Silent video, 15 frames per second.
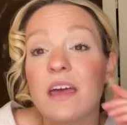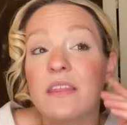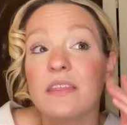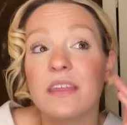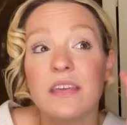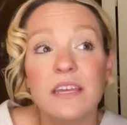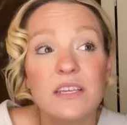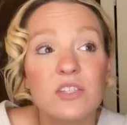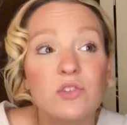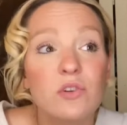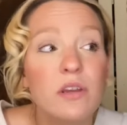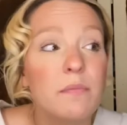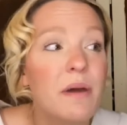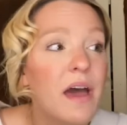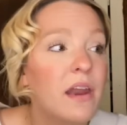the
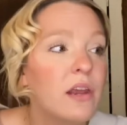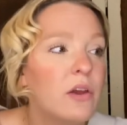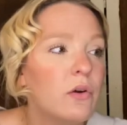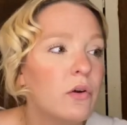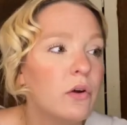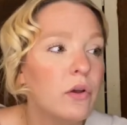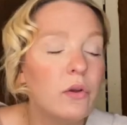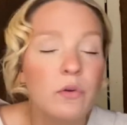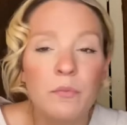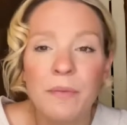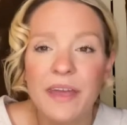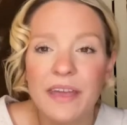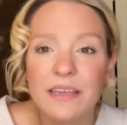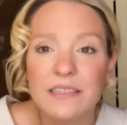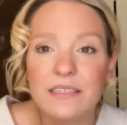history about it or who
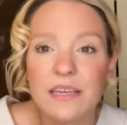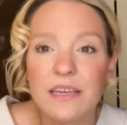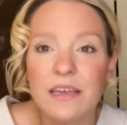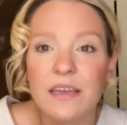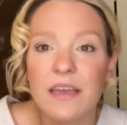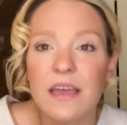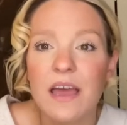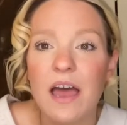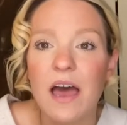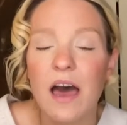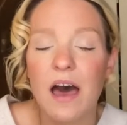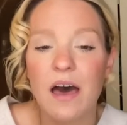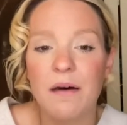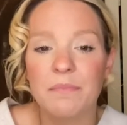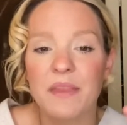makes it.
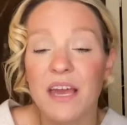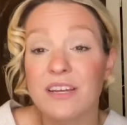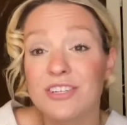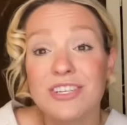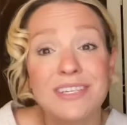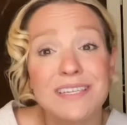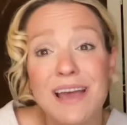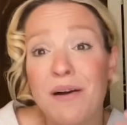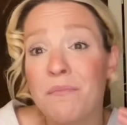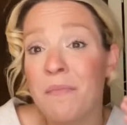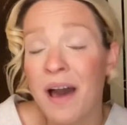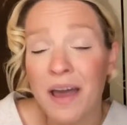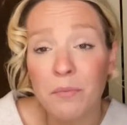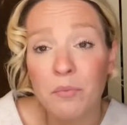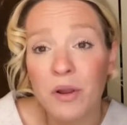Um, that's just how
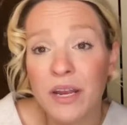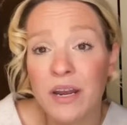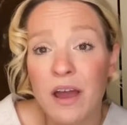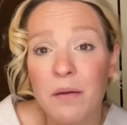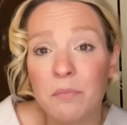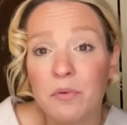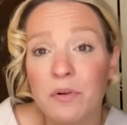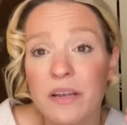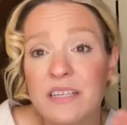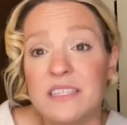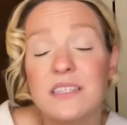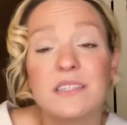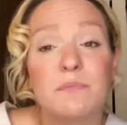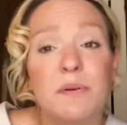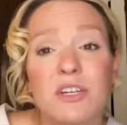my brain operates,
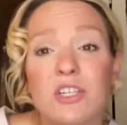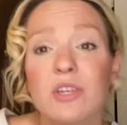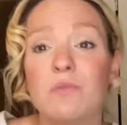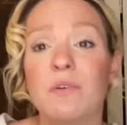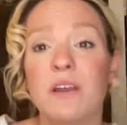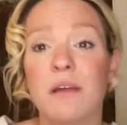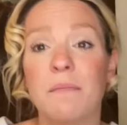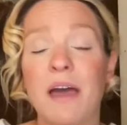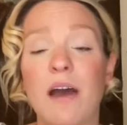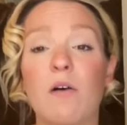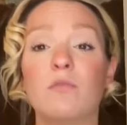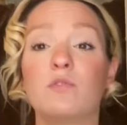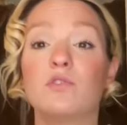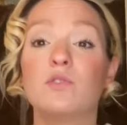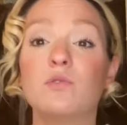especially when I'm
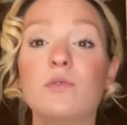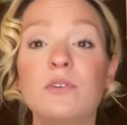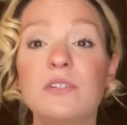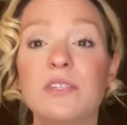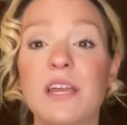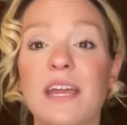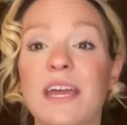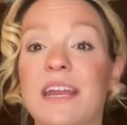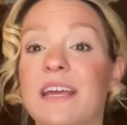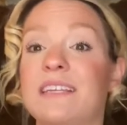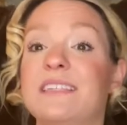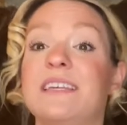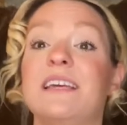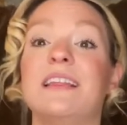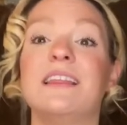outsourcing and I
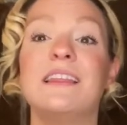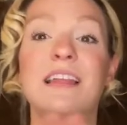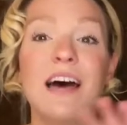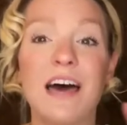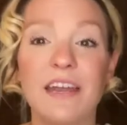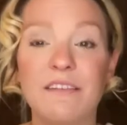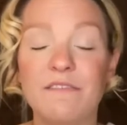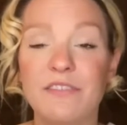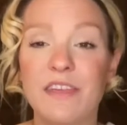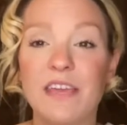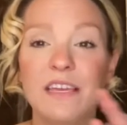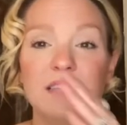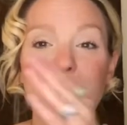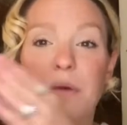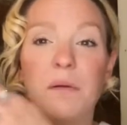see a lot of
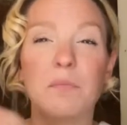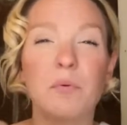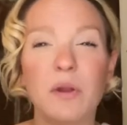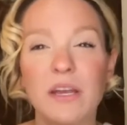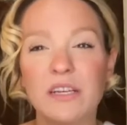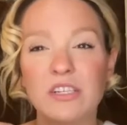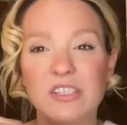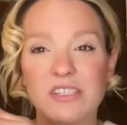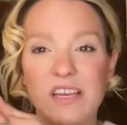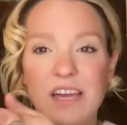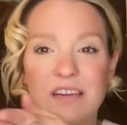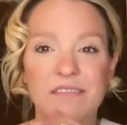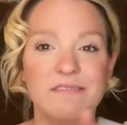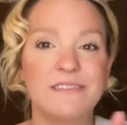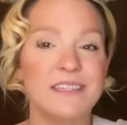things. My brain just
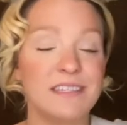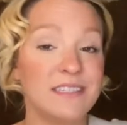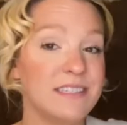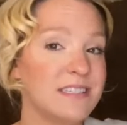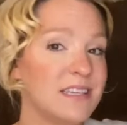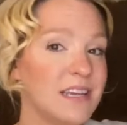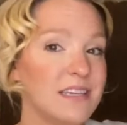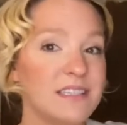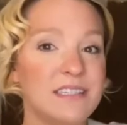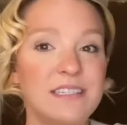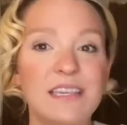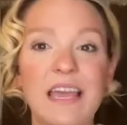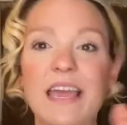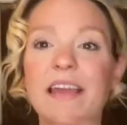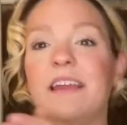kind of is, is
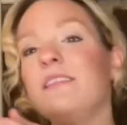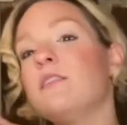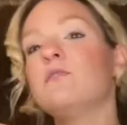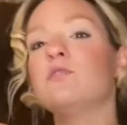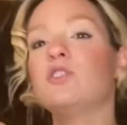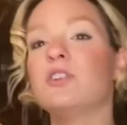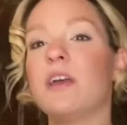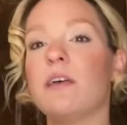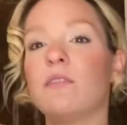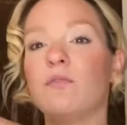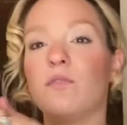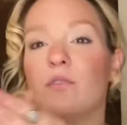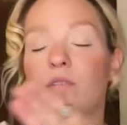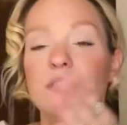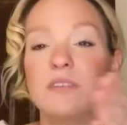scanning those shelves
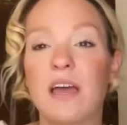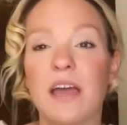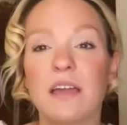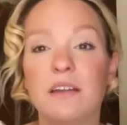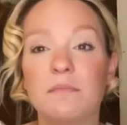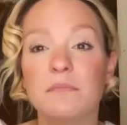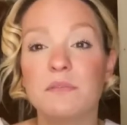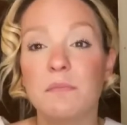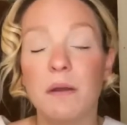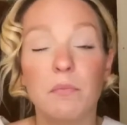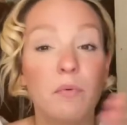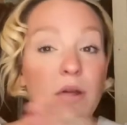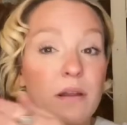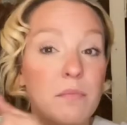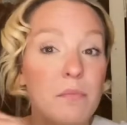for those items, my
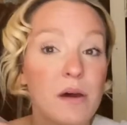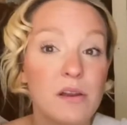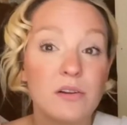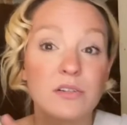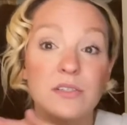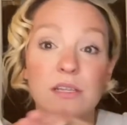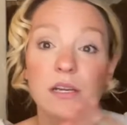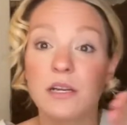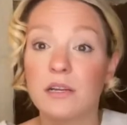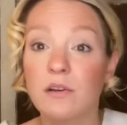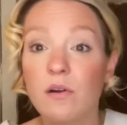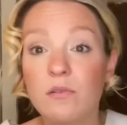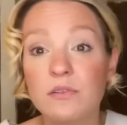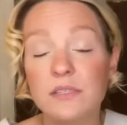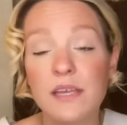bread and butters that I
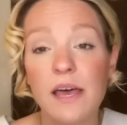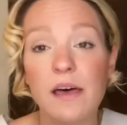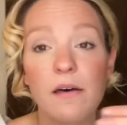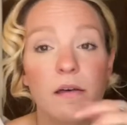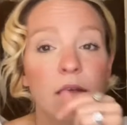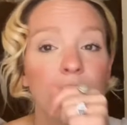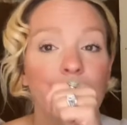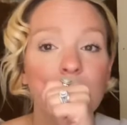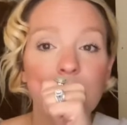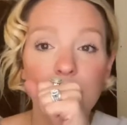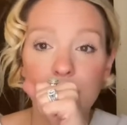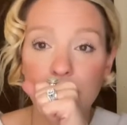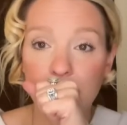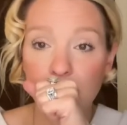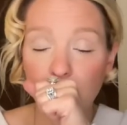know sell.
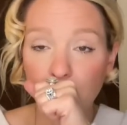Um,